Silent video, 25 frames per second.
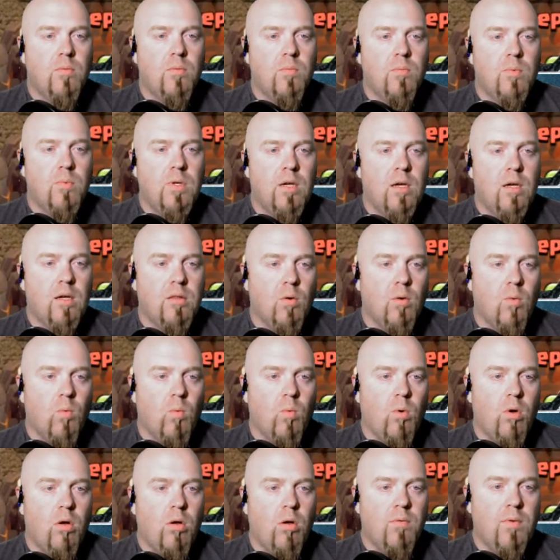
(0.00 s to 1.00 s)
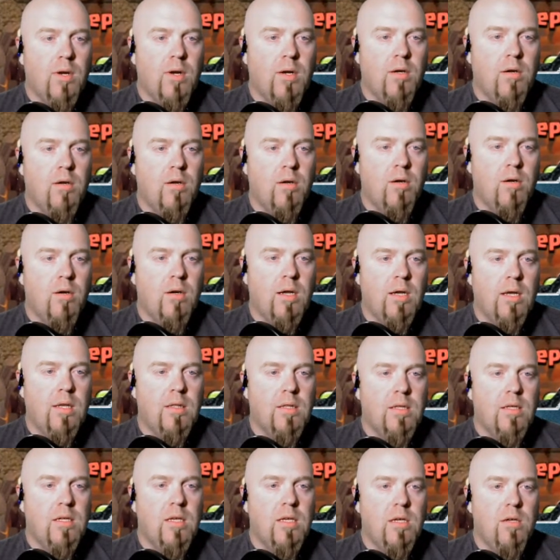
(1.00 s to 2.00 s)
We got the wall wrecker, and
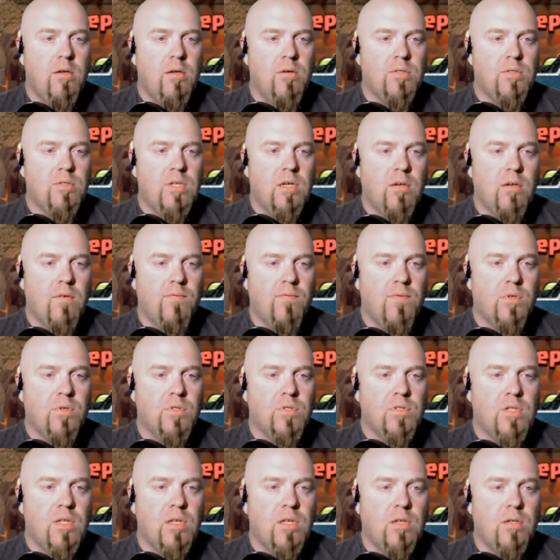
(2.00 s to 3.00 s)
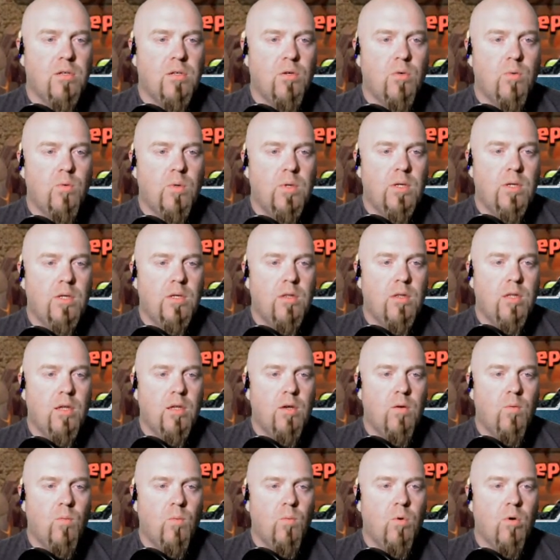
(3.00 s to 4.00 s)
the king goes down first, then queen,
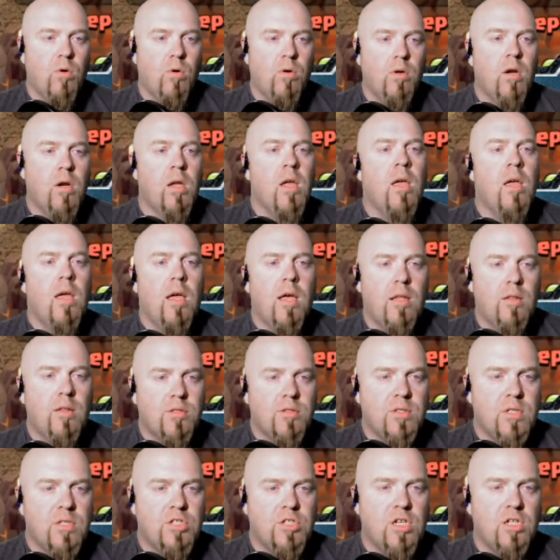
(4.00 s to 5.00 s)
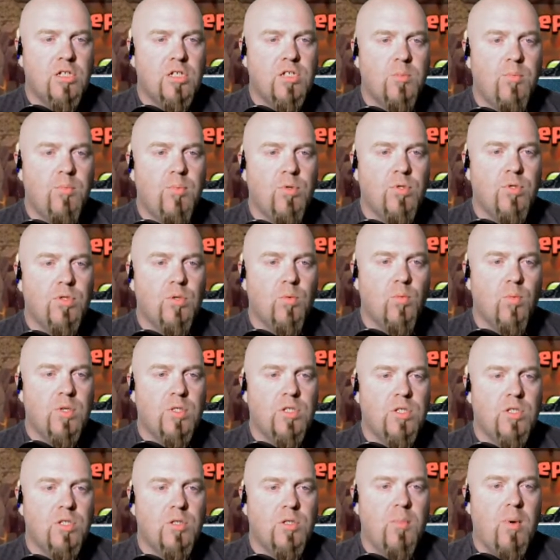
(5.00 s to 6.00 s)
then warden. It looks like she actually puts the
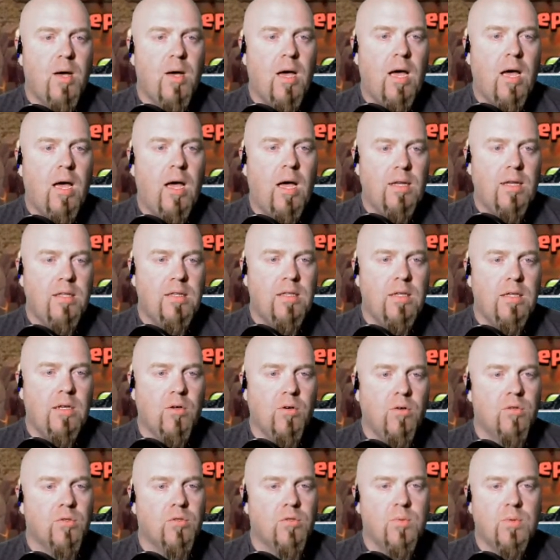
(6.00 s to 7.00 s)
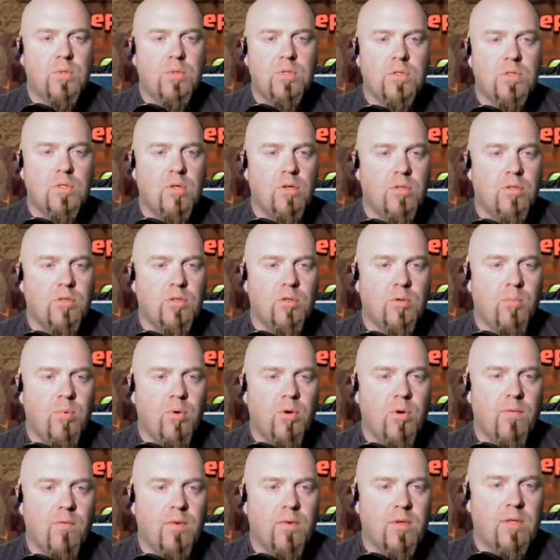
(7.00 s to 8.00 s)
witches behind the heroes, which is also
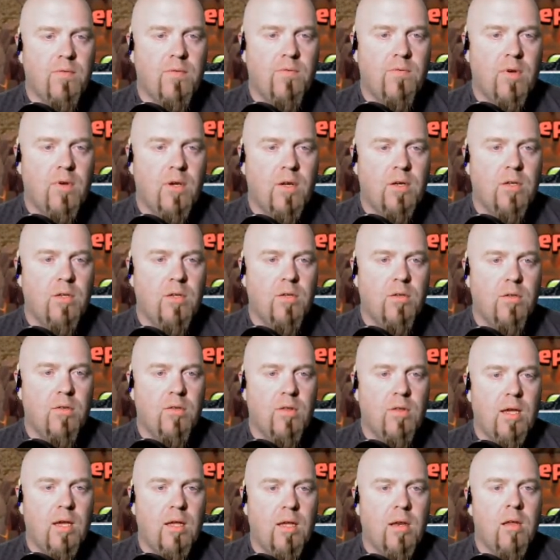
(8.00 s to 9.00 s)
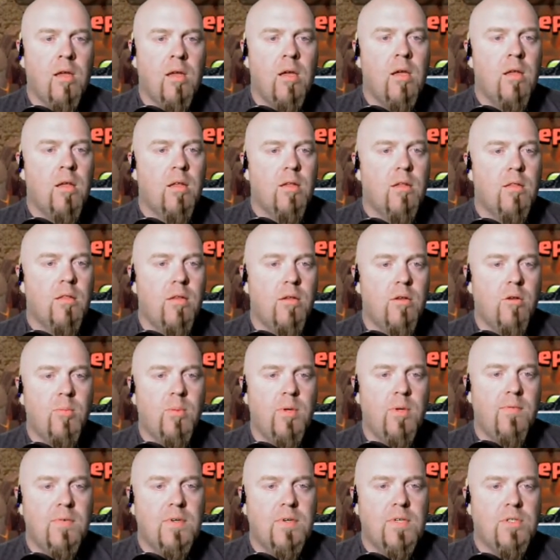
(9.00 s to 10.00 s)
perfectly fine to do that. A little
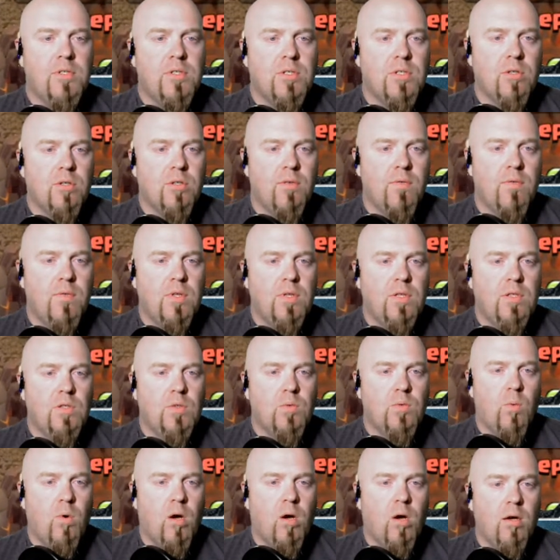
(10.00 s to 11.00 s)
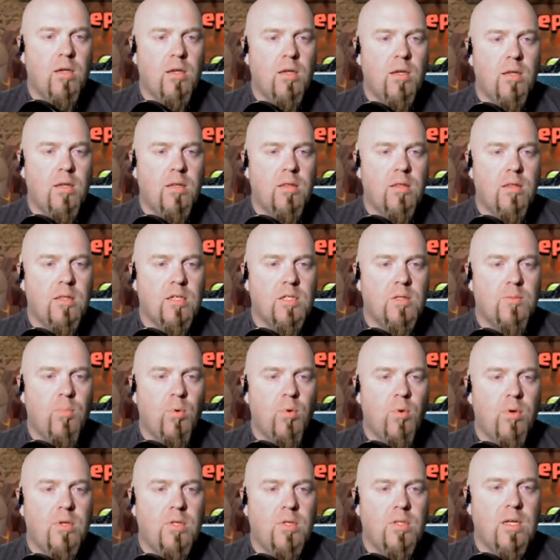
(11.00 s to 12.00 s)
bit of a concern of things walking at this
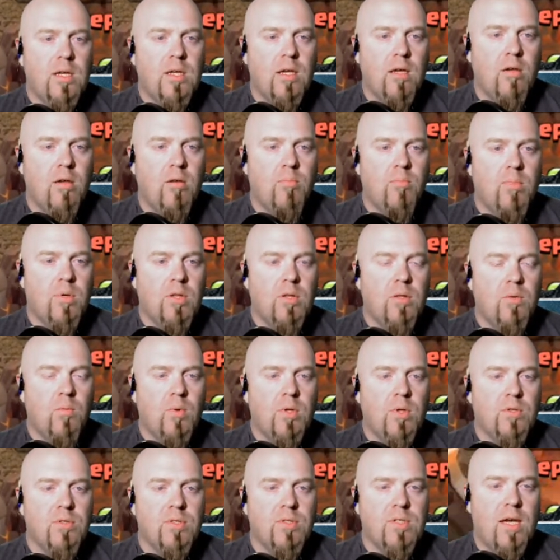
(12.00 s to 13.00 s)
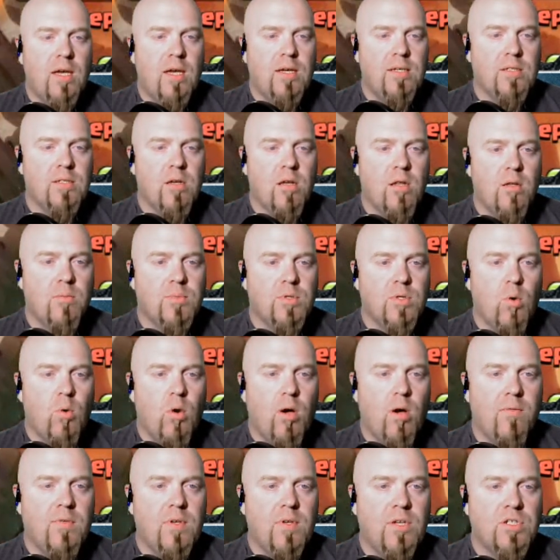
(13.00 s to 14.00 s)
point in town, but when those ice golems go
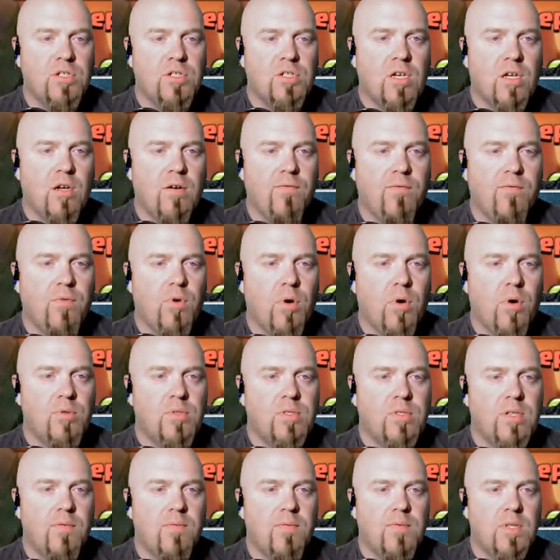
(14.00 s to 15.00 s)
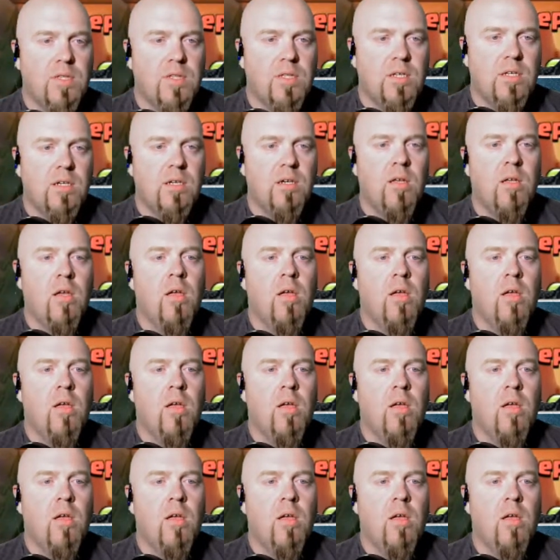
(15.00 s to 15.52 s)
off, they just kind of froze everything.